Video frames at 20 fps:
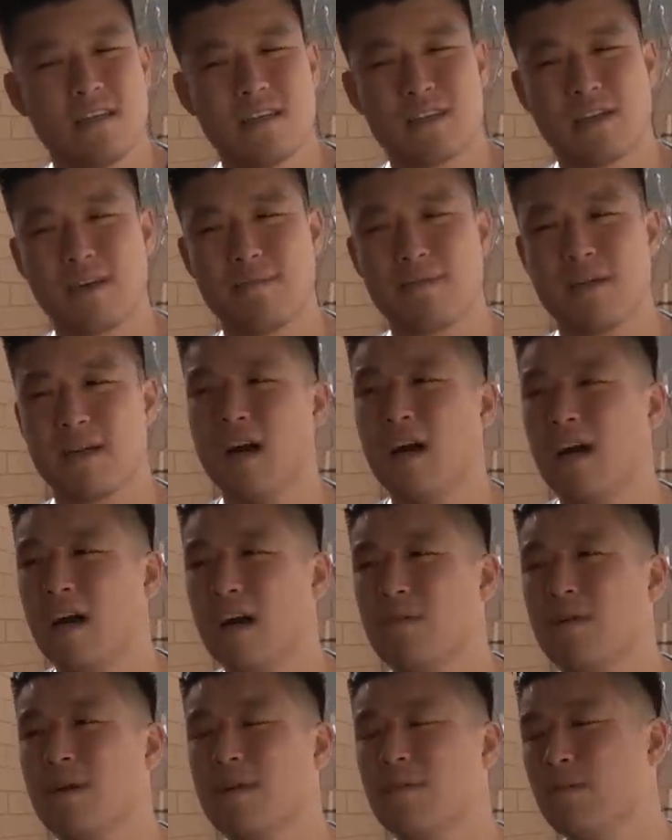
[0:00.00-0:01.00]
So I'm like, oh, I
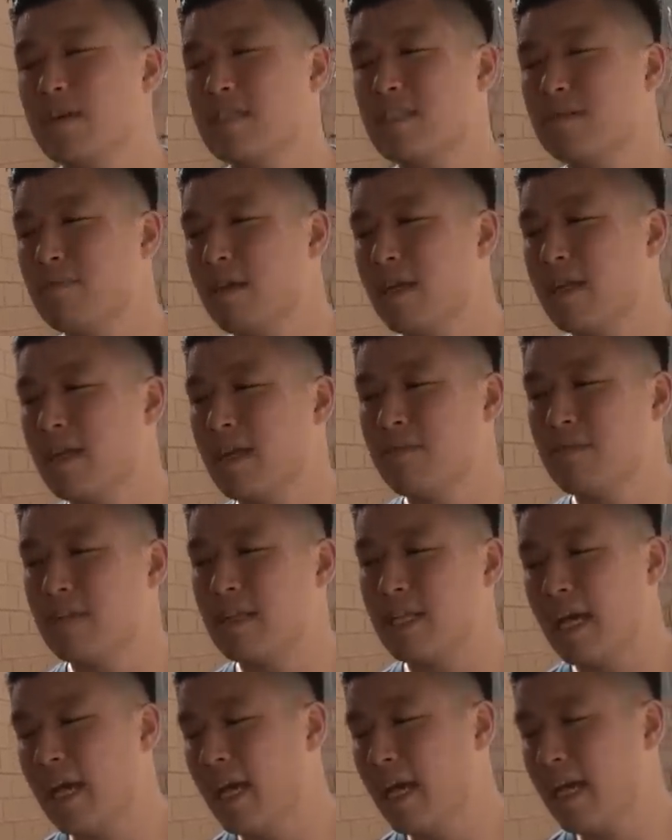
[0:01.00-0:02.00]
don't want to waste money every
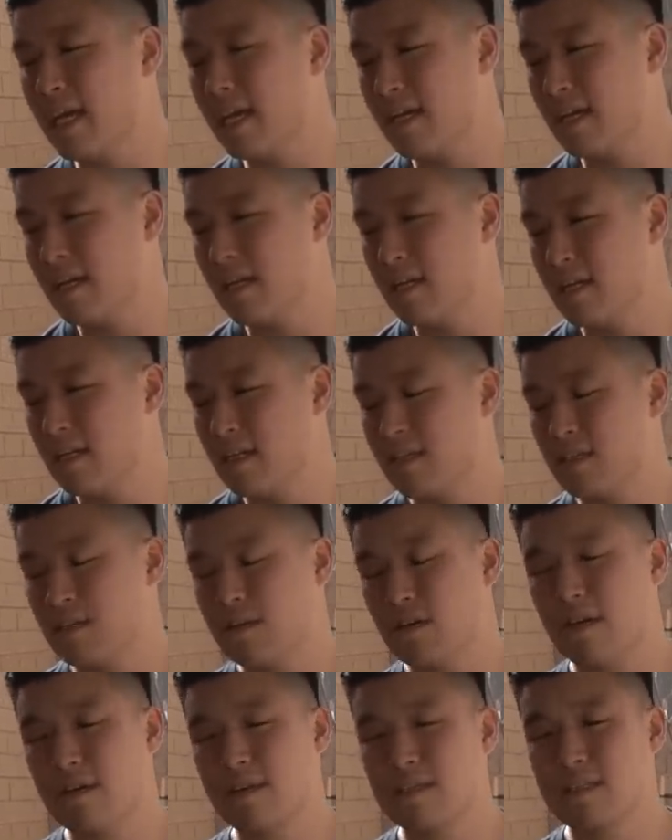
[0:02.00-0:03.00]
day.
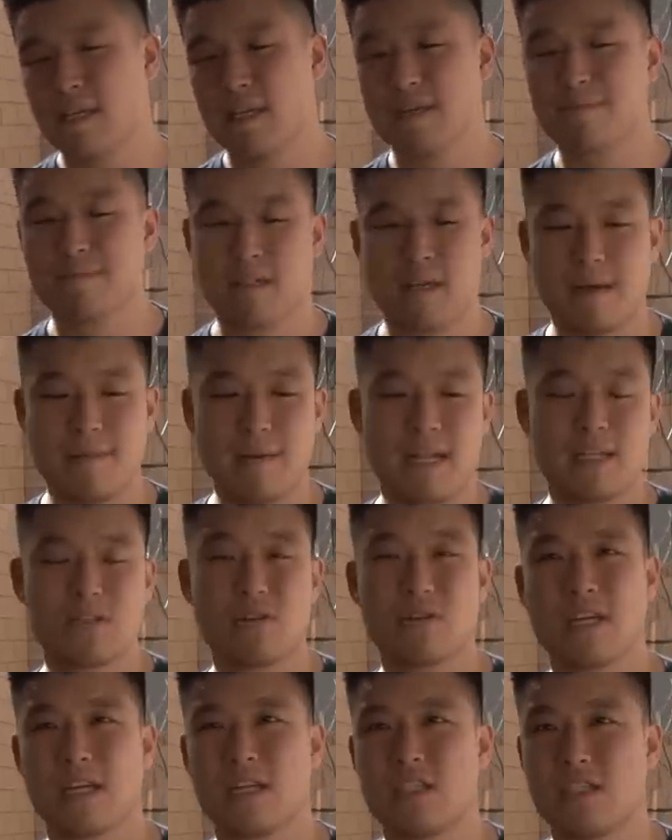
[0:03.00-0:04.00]
So I was like, I might as
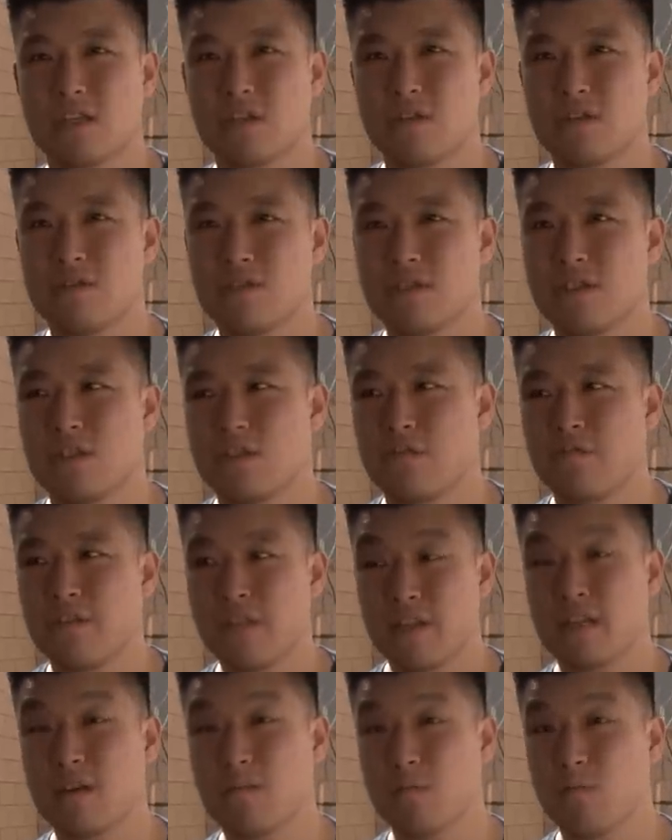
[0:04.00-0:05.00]
well get a jacuzzi. You just
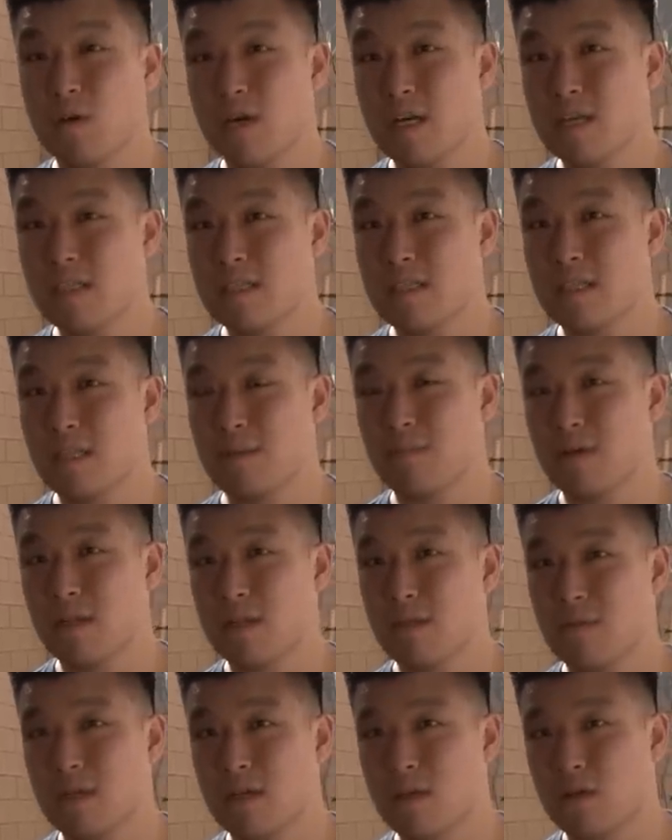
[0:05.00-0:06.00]
fill it up once, and you put a
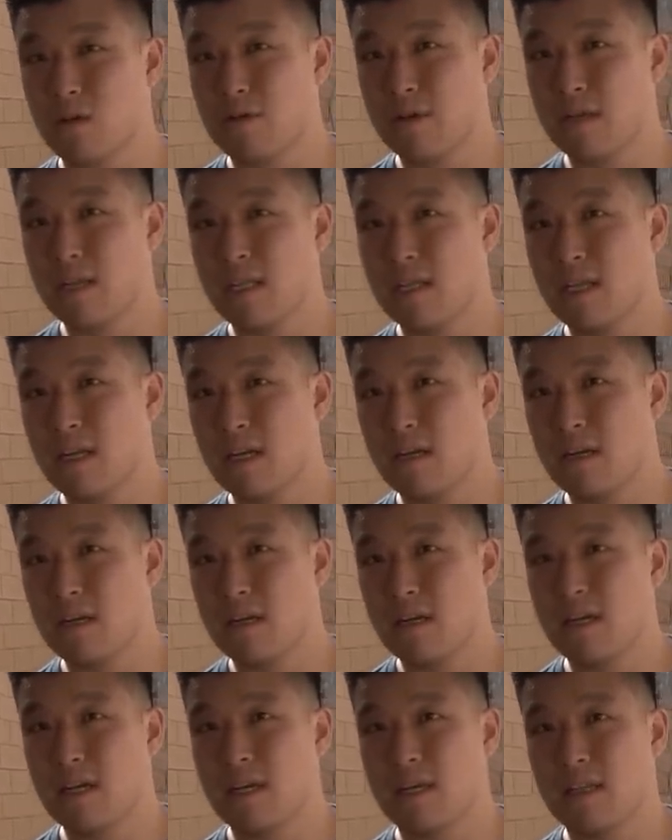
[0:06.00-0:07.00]
little bit of chlorine in there,
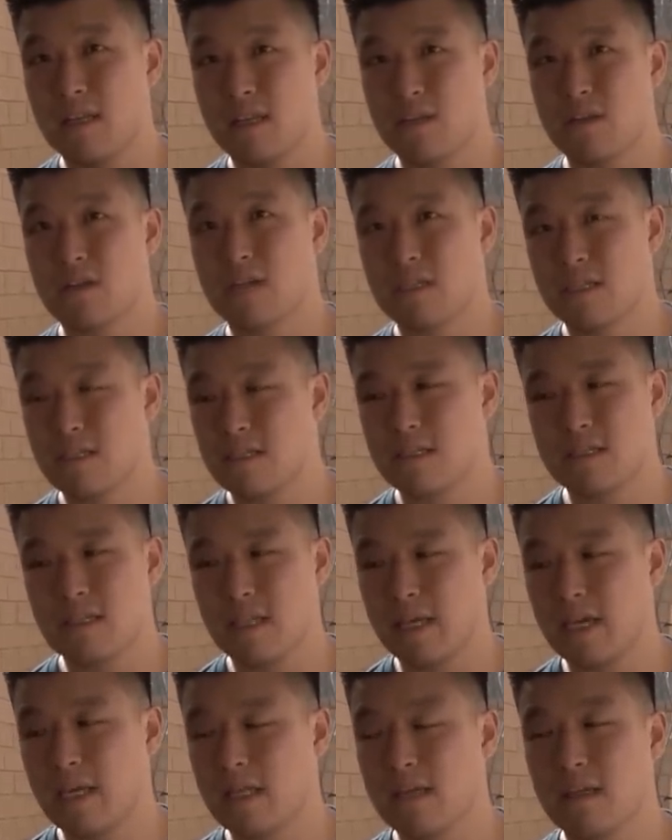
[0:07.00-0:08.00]
and then you could just
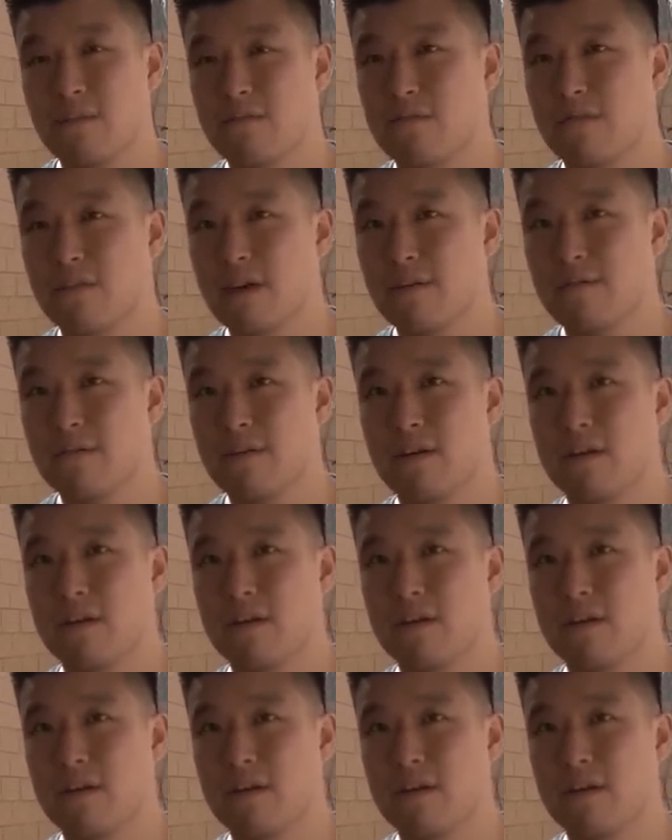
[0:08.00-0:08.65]
lay in there forever.